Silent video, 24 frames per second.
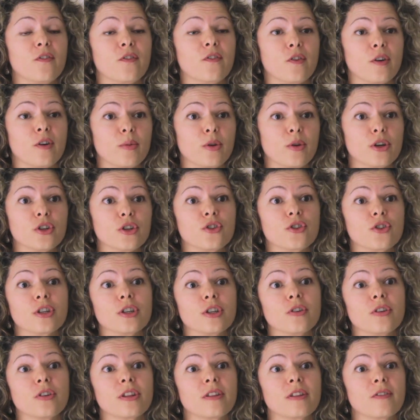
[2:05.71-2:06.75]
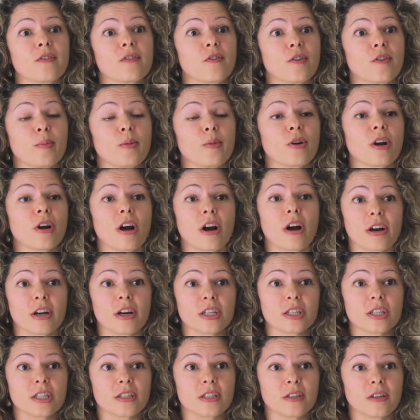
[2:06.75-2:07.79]
from your truth, from your
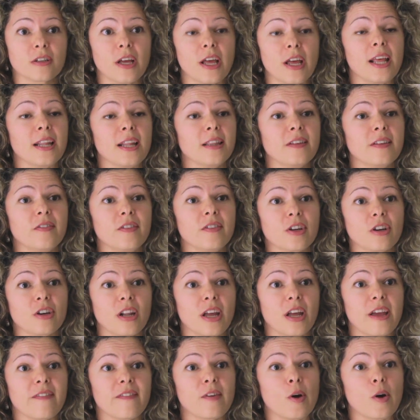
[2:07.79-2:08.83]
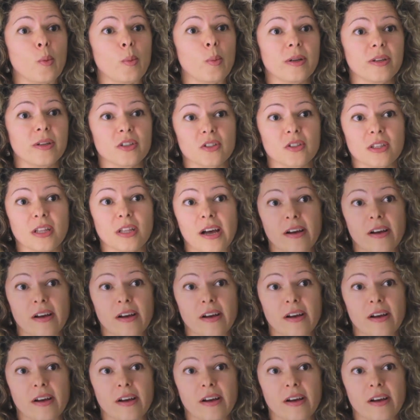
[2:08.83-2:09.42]
heart, and living your life open as